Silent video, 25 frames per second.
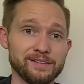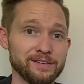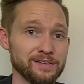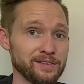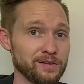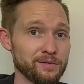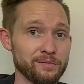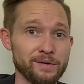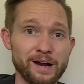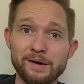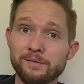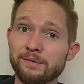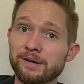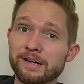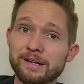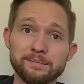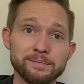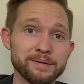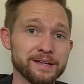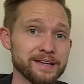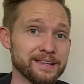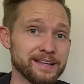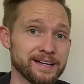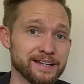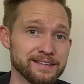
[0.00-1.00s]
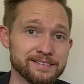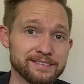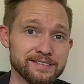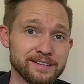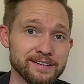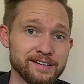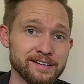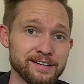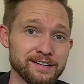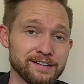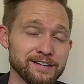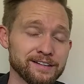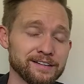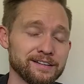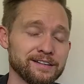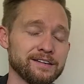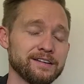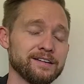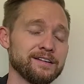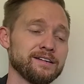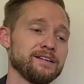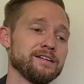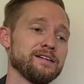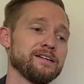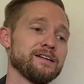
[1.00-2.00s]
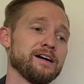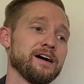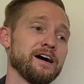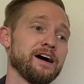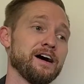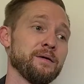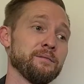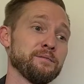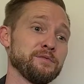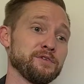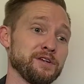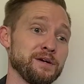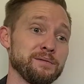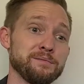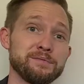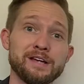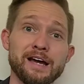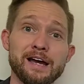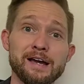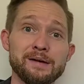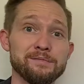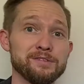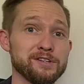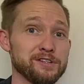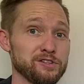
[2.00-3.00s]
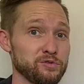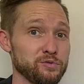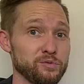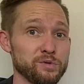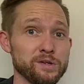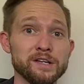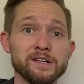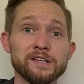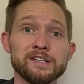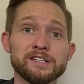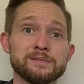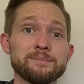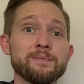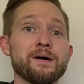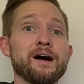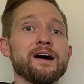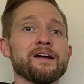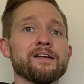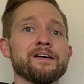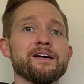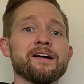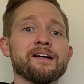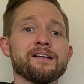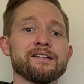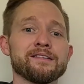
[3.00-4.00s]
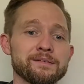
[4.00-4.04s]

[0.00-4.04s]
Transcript: way to play that song. Sometimes it's really spot on.